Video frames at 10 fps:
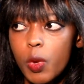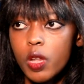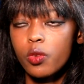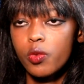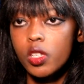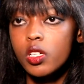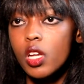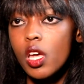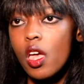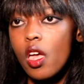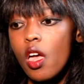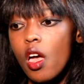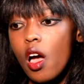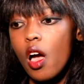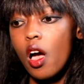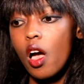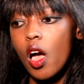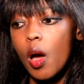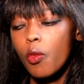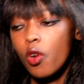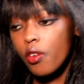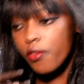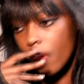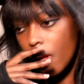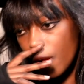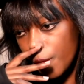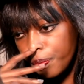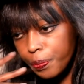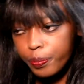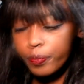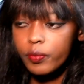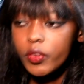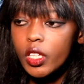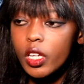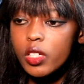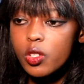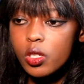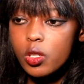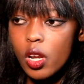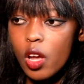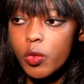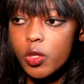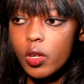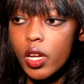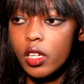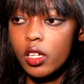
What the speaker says: part of it. Moreover, it also allowed me to